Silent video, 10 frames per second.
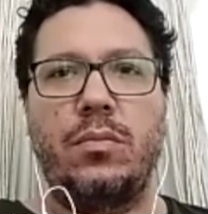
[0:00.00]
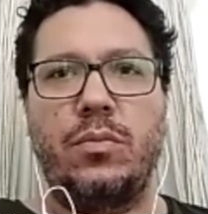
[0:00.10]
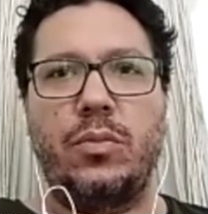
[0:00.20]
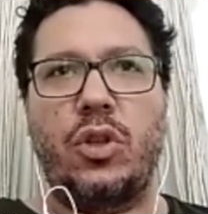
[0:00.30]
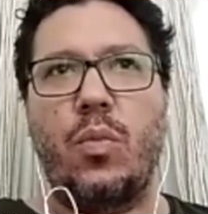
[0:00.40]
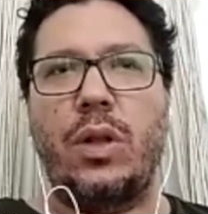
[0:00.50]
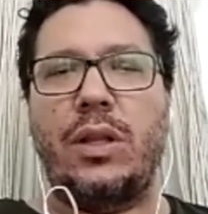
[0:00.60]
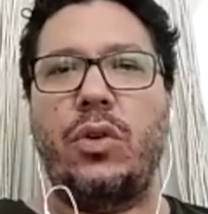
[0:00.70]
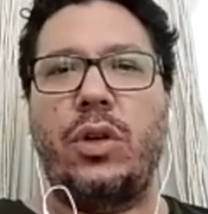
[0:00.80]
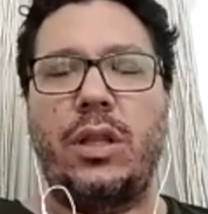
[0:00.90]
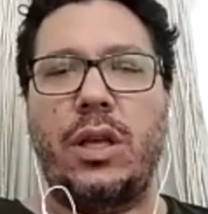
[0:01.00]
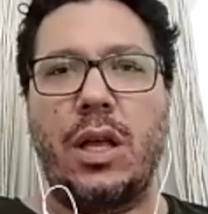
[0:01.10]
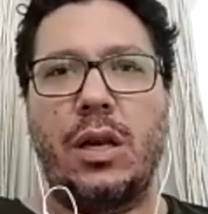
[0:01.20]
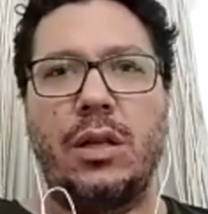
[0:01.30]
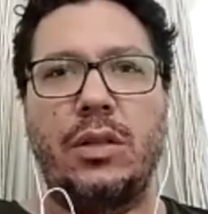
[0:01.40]
somewhat
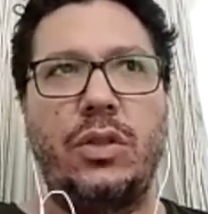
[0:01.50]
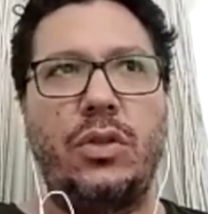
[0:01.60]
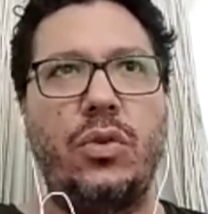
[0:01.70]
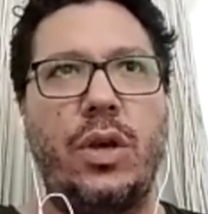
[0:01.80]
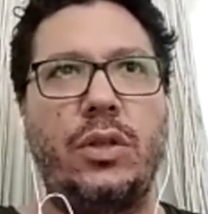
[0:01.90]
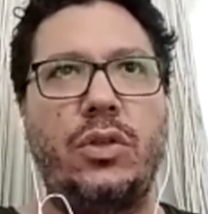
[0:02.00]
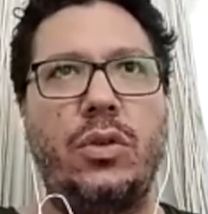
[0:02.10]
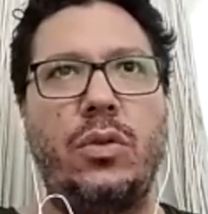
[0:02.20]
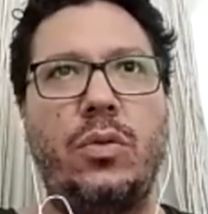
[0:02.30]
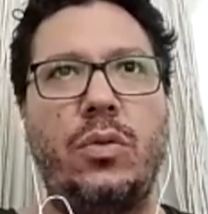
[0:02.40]
critical situation.